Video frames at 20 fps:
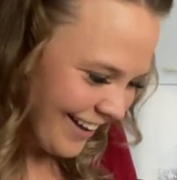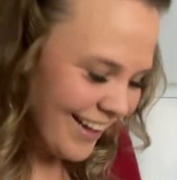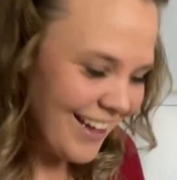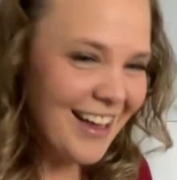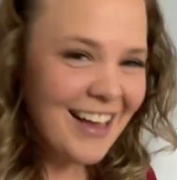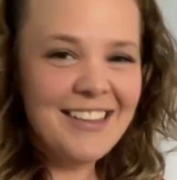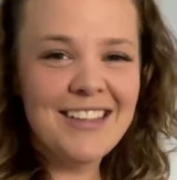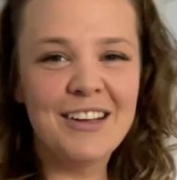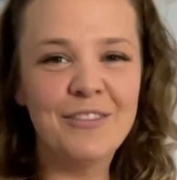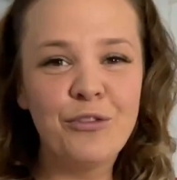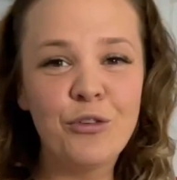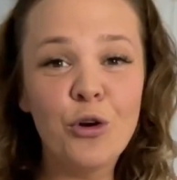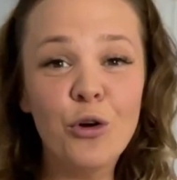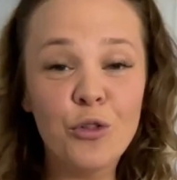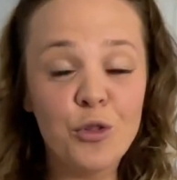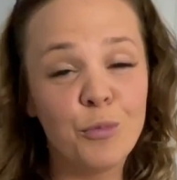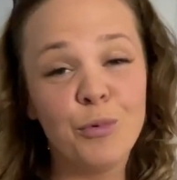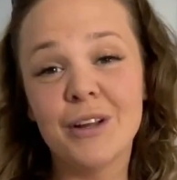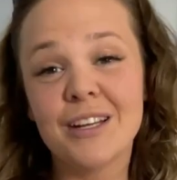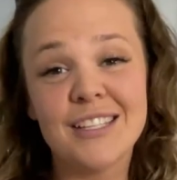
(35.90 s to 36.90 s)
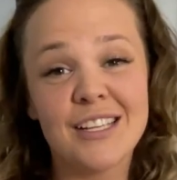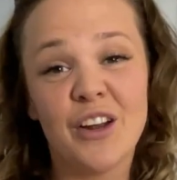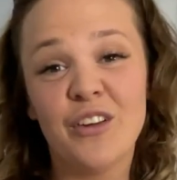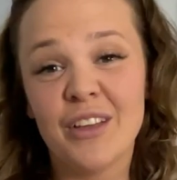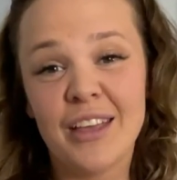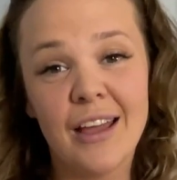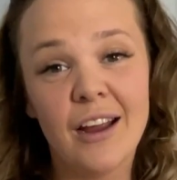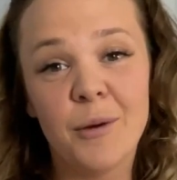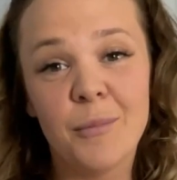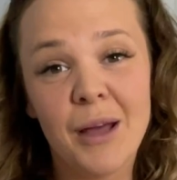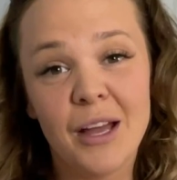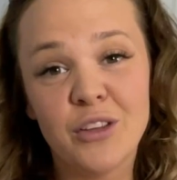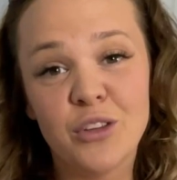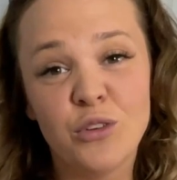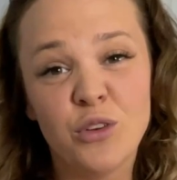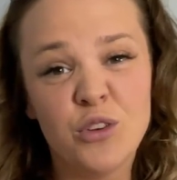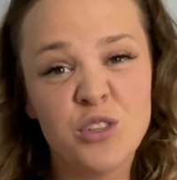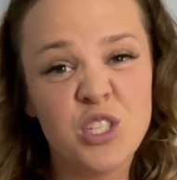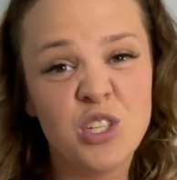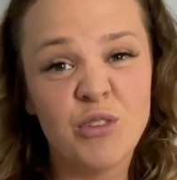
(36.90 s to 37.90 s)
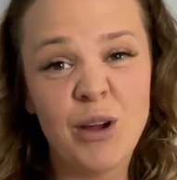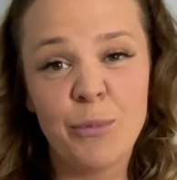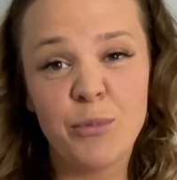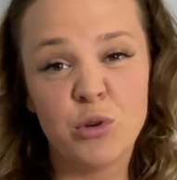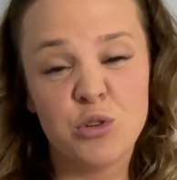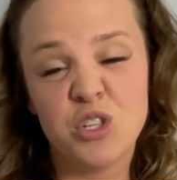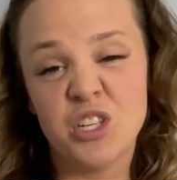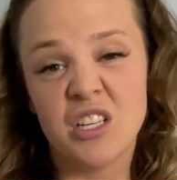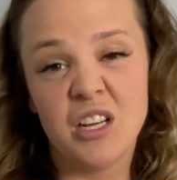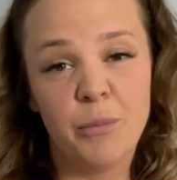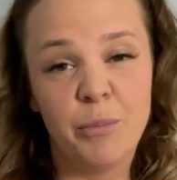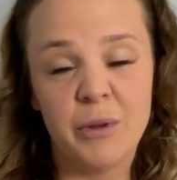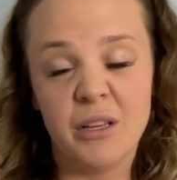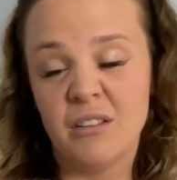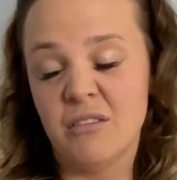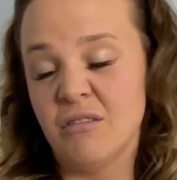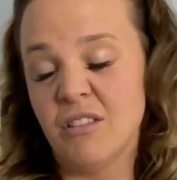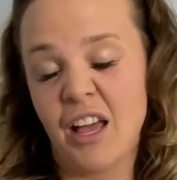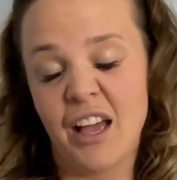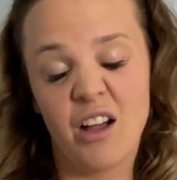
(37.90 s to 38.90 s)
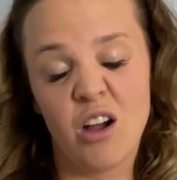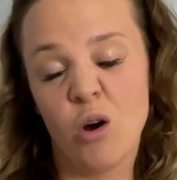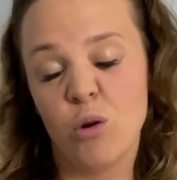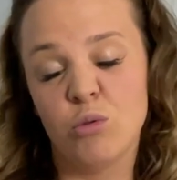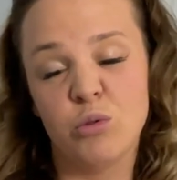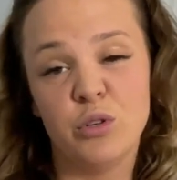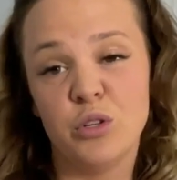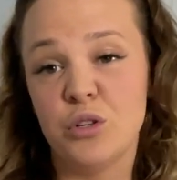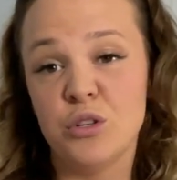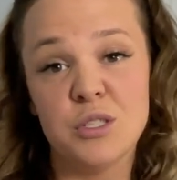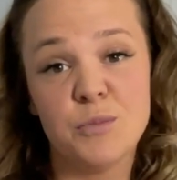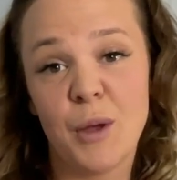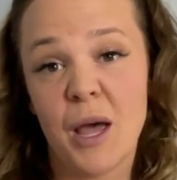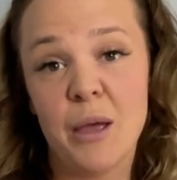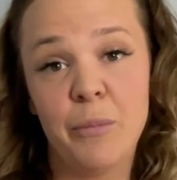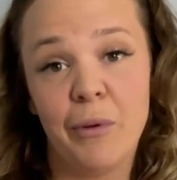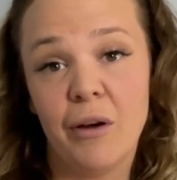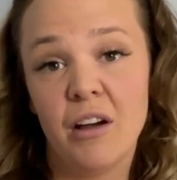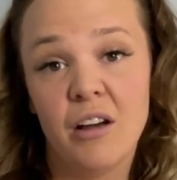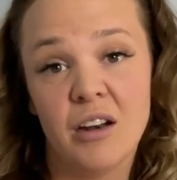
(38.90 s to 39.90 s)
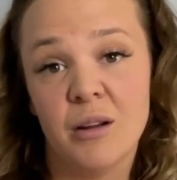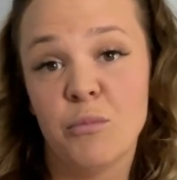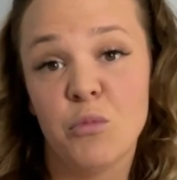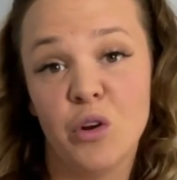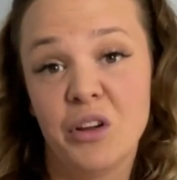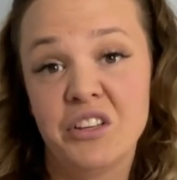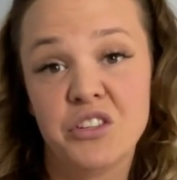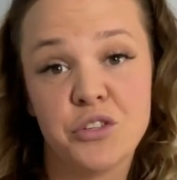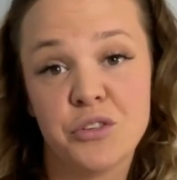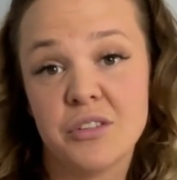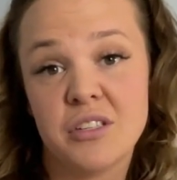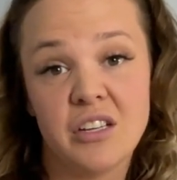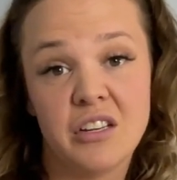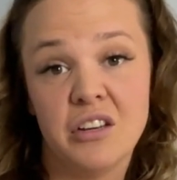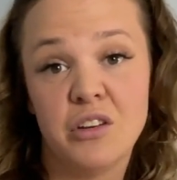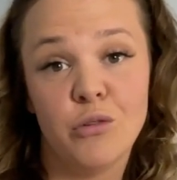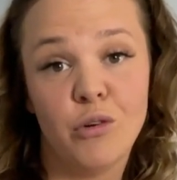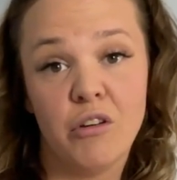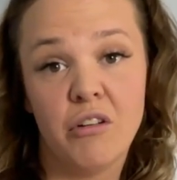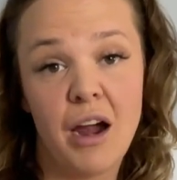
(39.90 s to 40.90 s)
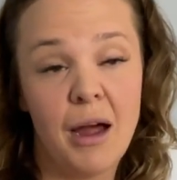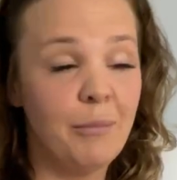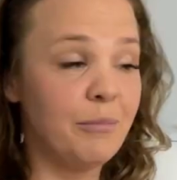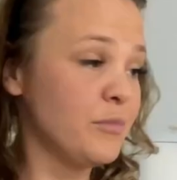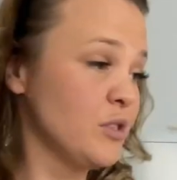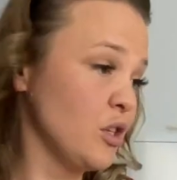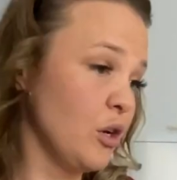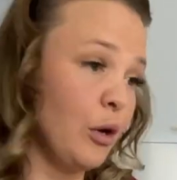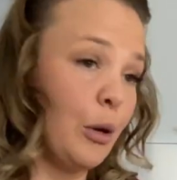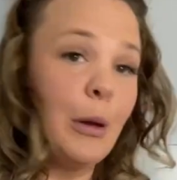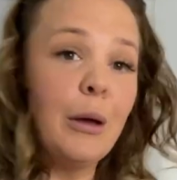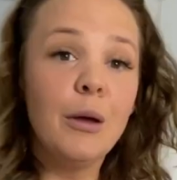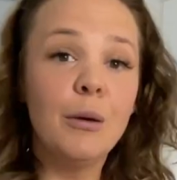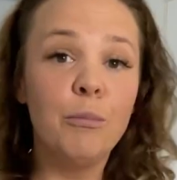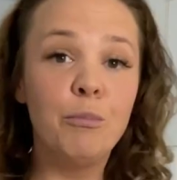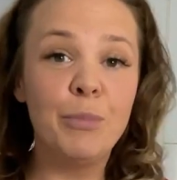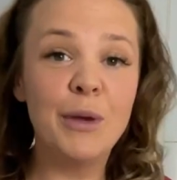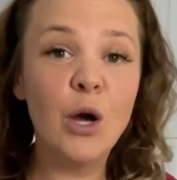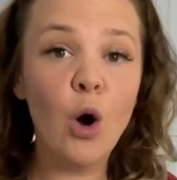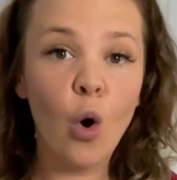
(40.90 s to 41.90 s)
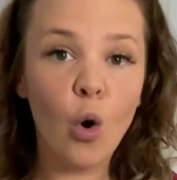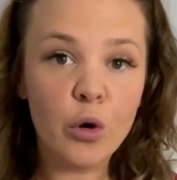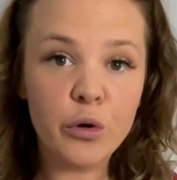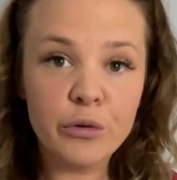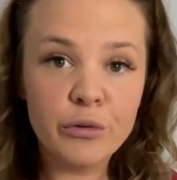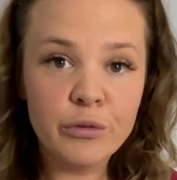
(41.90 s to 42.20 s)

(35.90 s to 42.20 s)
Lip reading: And then for all the Brits, I don't care about you because you wrap your shit up in like old newspaper and I'm not interested in your crap, so be gone.